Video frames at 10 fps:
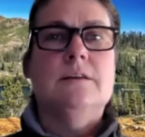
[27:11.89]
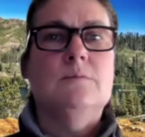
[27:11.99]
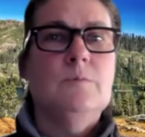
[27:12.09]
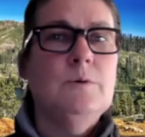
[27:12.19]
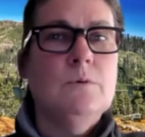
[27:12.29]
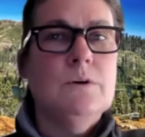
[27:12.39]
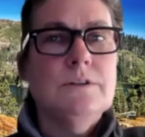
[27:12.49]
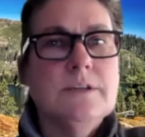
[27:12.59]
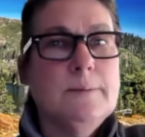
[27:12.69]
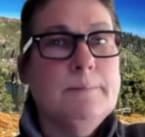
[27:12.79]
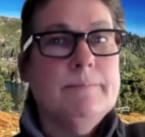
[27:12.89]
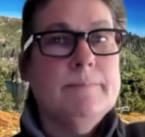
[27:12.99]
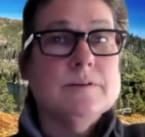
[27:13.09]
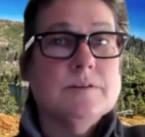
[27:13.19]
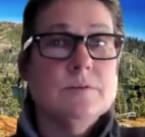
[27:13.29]
And we worked up
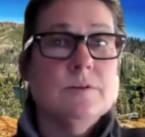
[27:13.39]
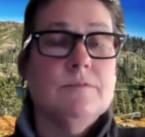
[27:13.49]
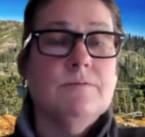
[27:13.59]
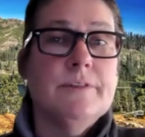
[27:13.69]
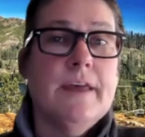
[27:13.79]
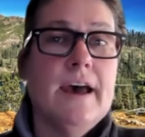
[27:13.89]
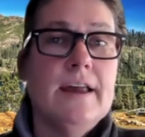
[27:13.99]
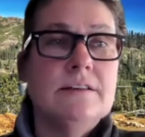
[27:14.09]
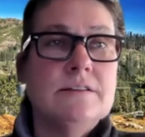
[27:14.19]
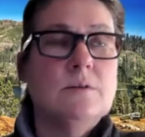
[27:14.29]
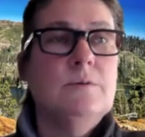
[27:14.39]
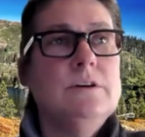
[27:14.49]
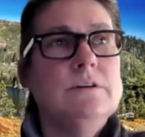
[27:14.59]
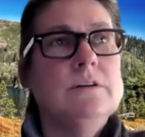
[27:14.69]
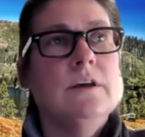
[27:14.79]
a circuit for that, so we
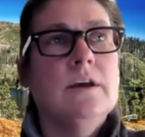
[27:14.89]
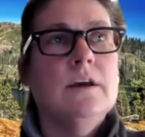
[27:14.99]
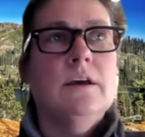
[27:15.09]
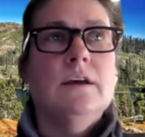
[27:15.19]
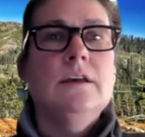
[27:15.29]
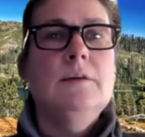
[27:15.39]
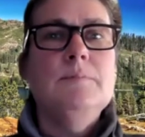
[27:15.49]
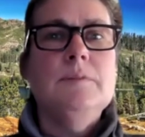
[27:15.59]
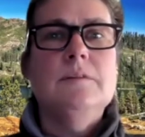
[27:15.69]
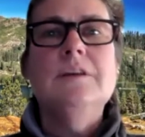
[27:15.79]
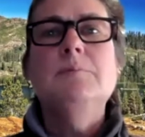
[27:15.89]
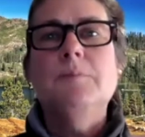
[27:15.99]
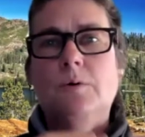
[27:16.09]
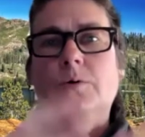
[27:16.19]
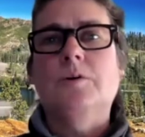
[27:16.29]
could keep
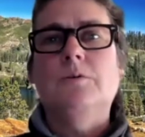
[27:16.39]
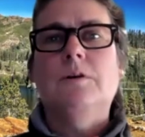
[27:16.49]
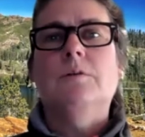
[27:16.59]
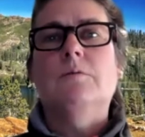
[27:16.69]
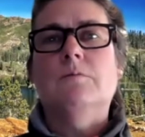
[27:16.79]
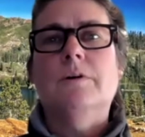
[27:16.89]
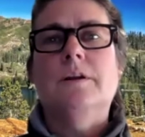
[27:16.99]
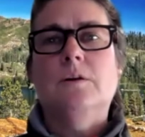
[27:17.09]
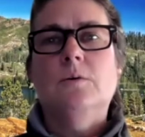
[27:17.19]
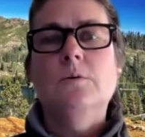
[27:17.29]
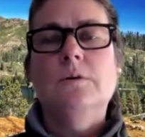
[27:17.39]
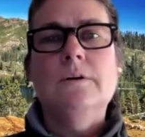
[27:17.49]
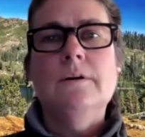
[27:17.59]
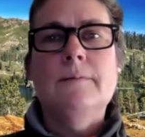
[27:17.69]
the whole unit running cooler,